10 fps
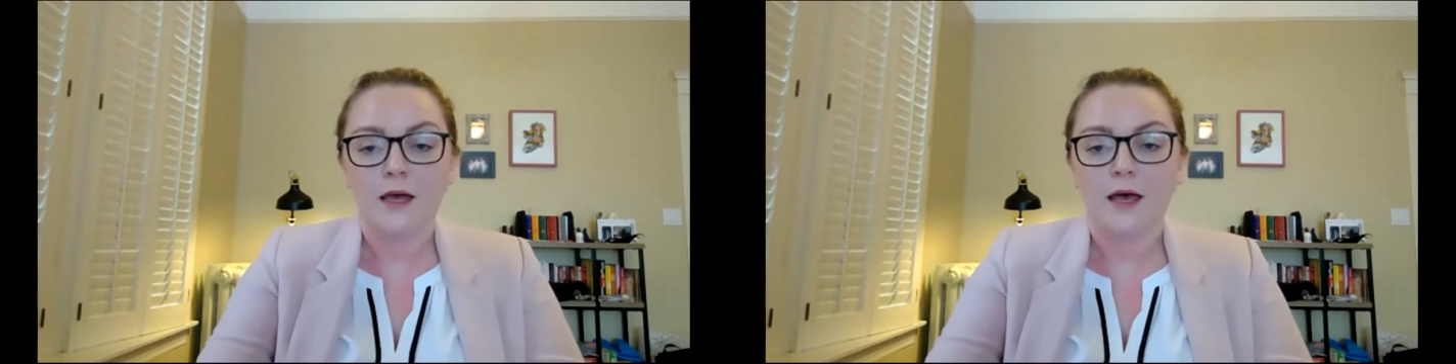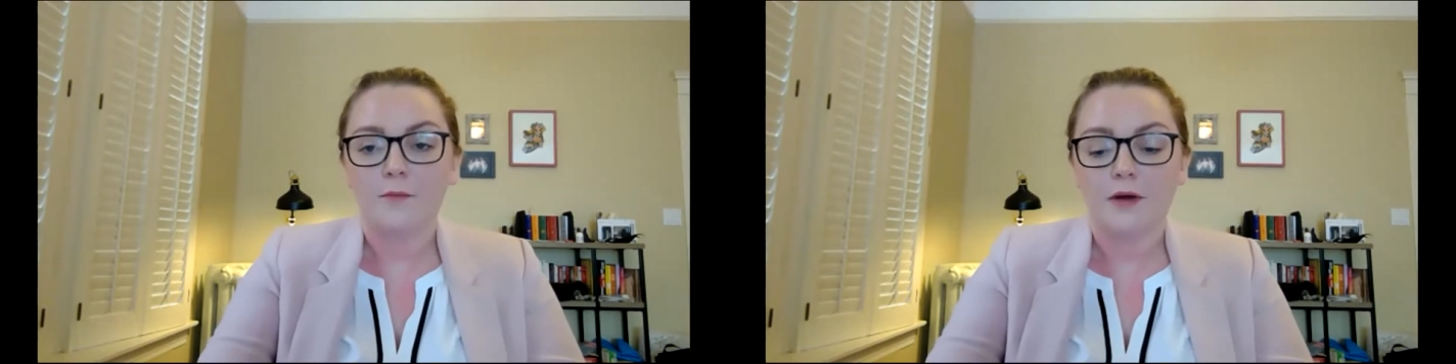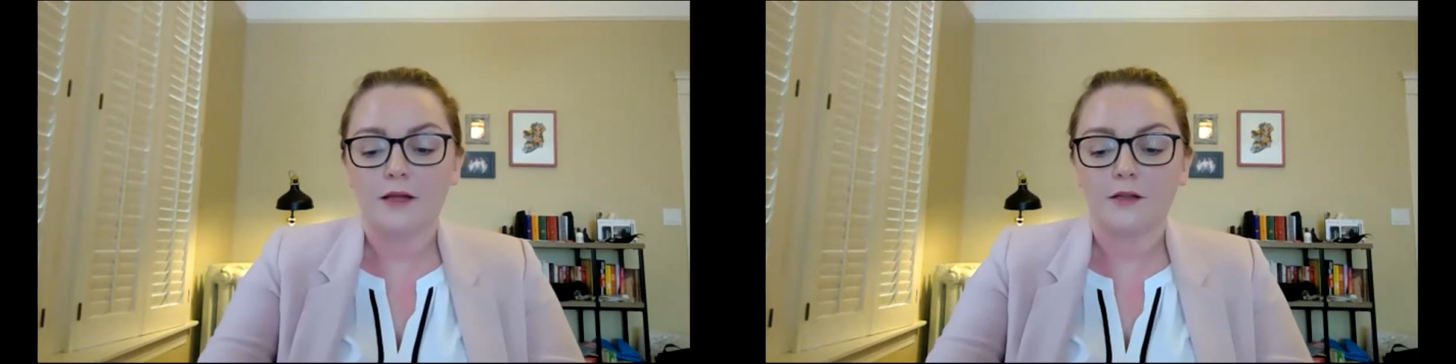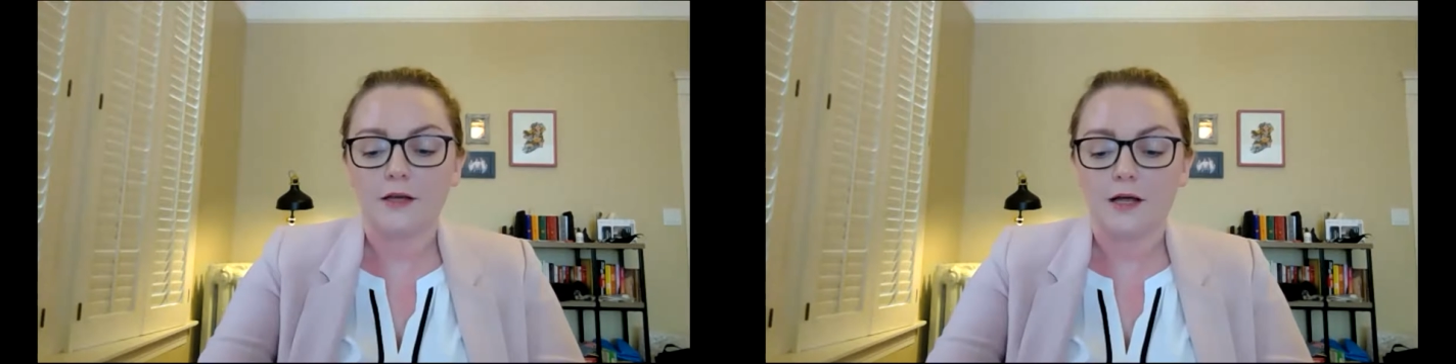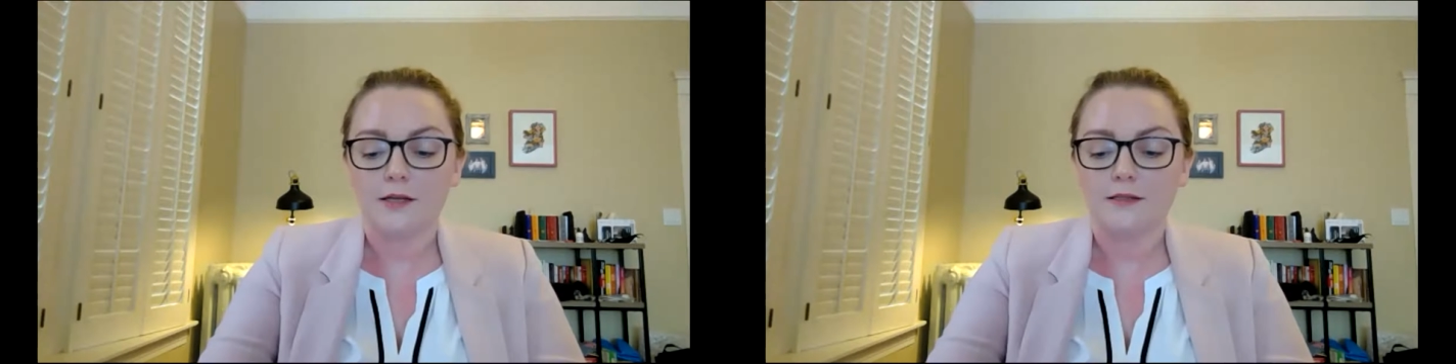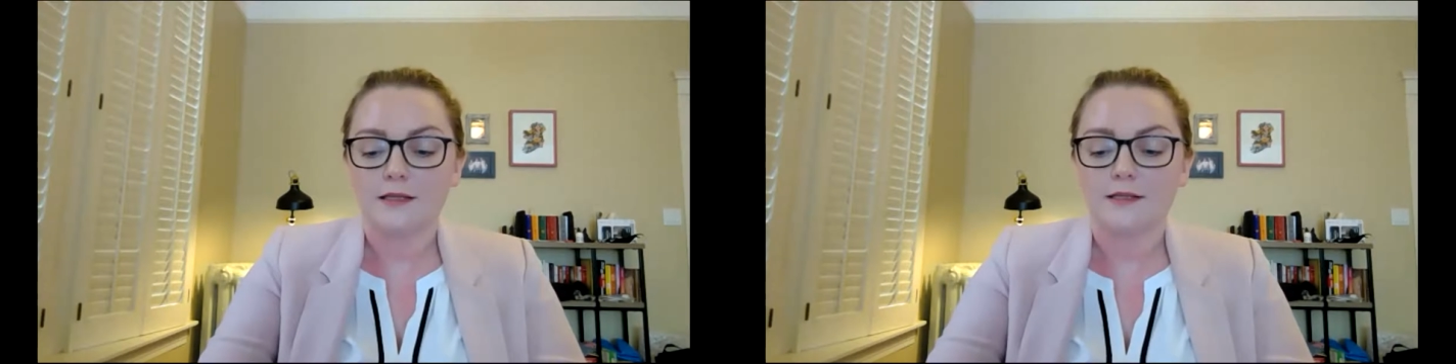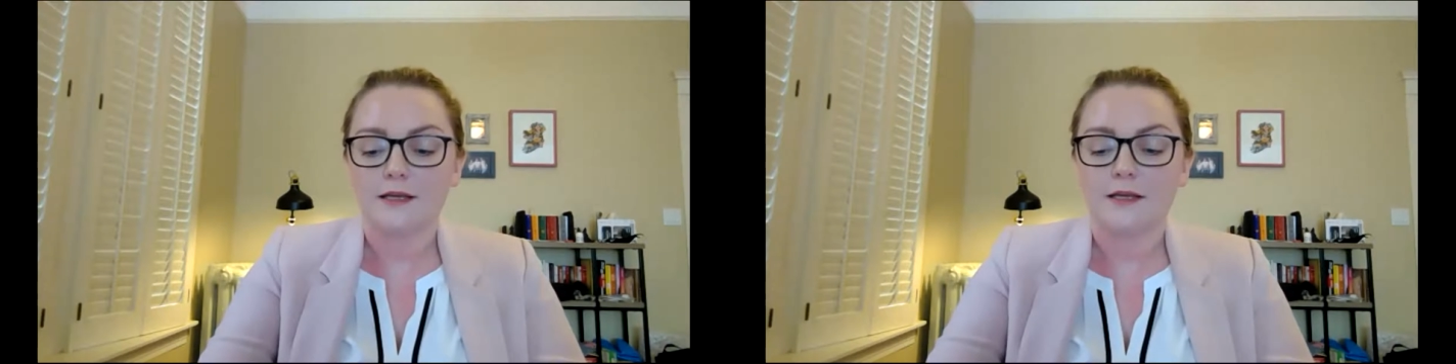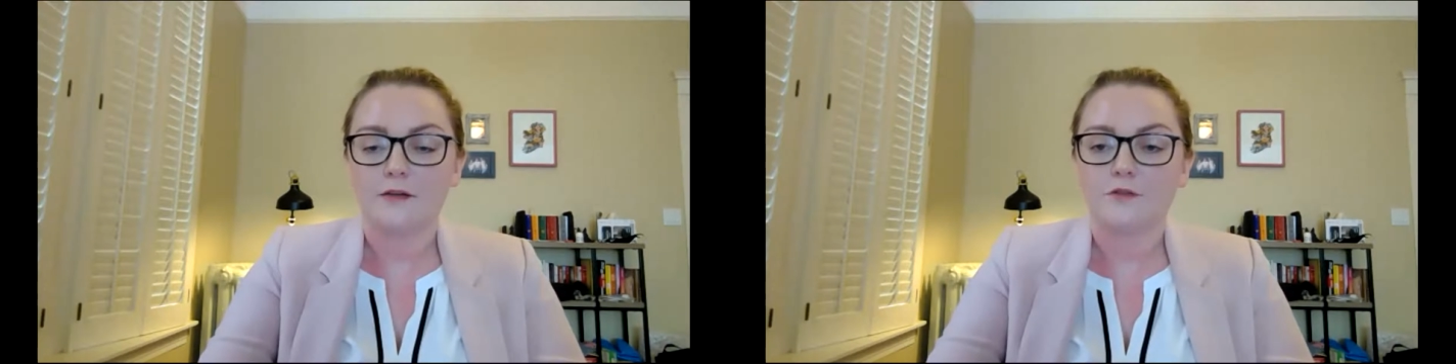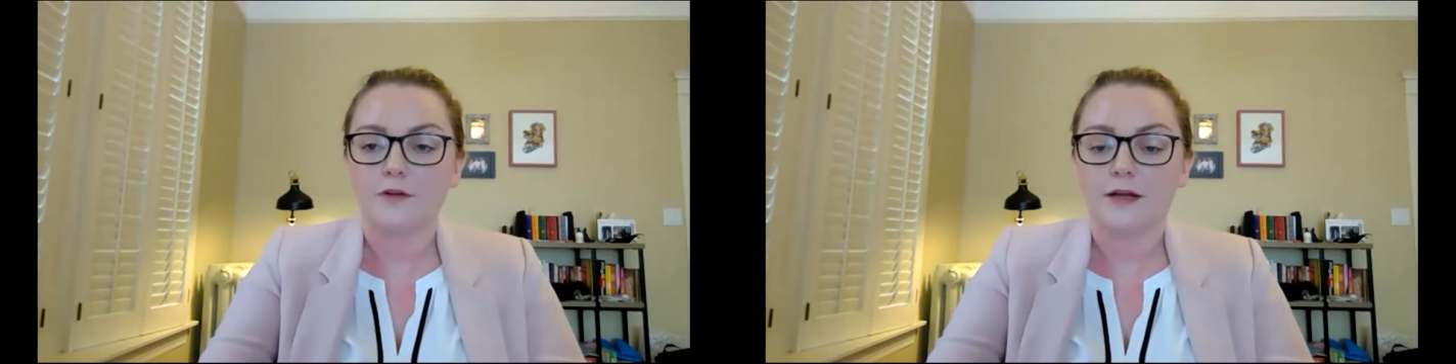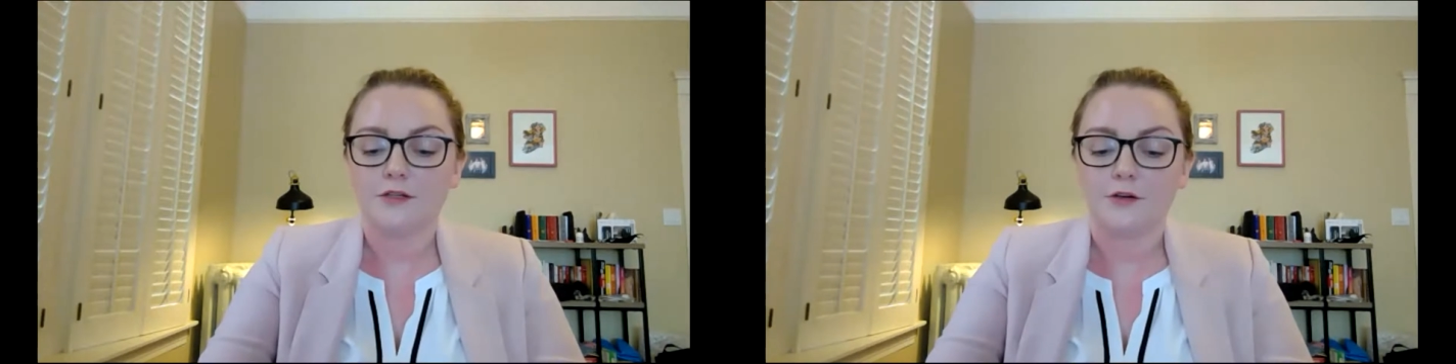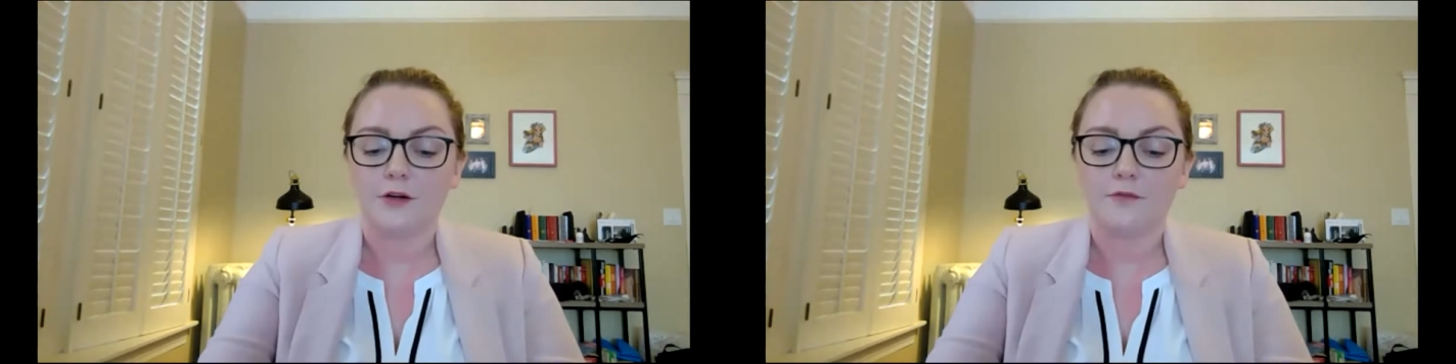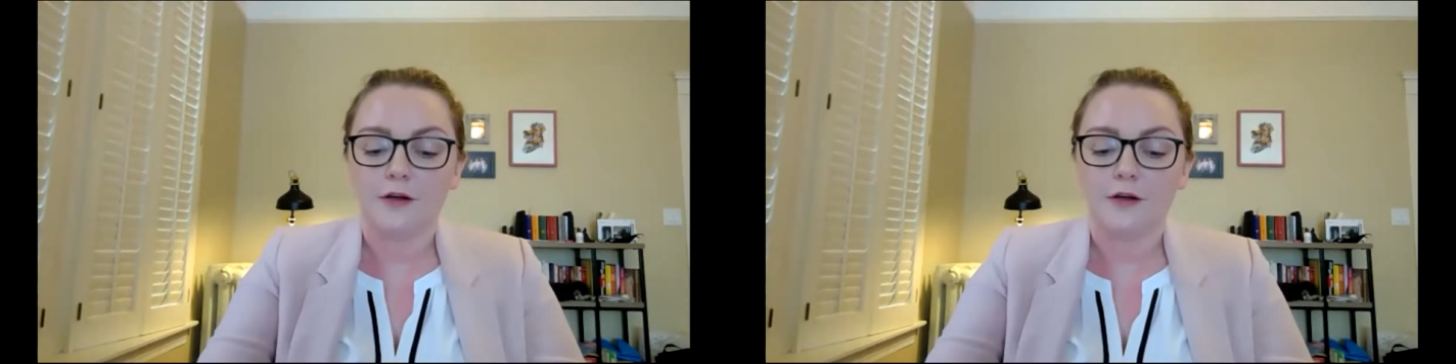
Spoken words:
and Michael Collins, Executive Director of